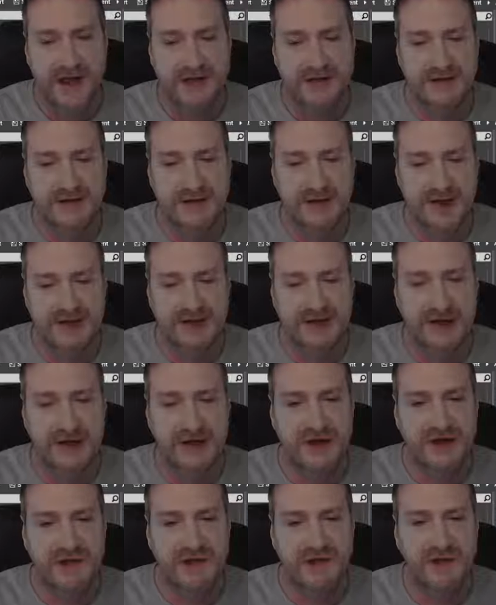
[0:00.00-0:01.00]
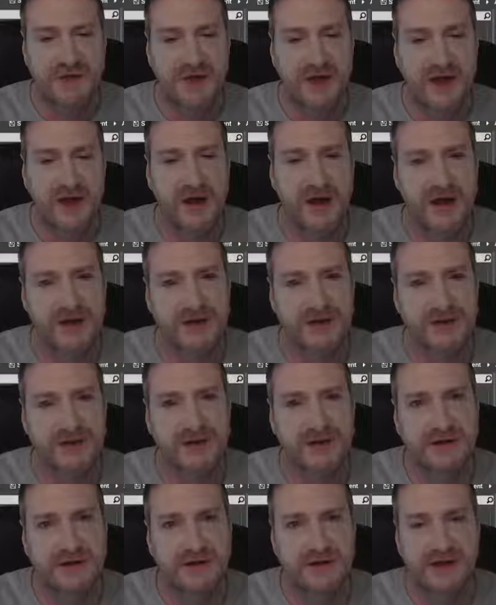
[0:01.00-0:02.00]
I show you the way I
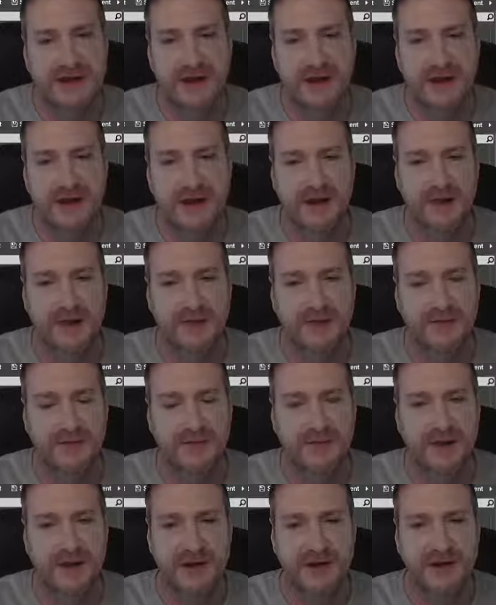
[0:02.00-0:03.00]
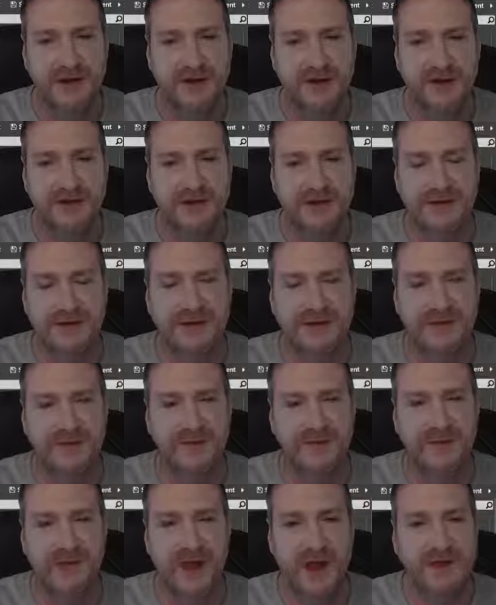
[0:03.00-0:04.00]
do it, but
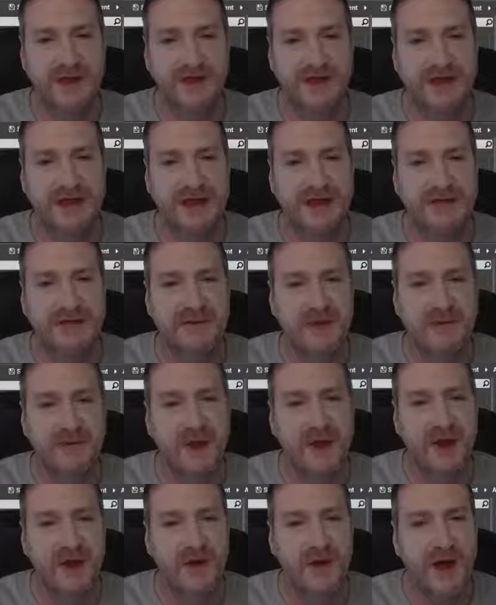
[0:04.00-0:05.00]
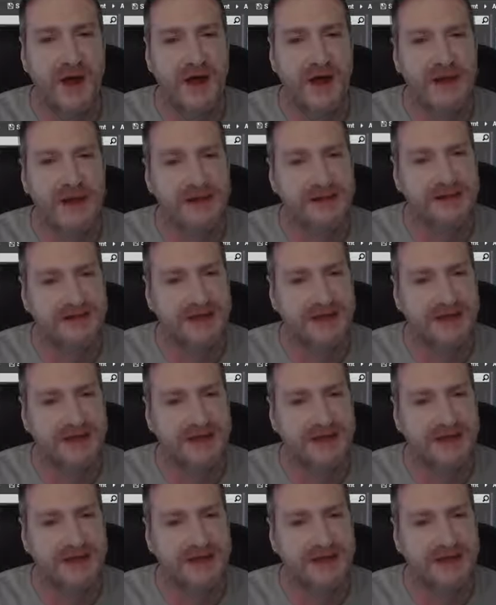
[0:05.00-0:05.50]
I'm not saying my way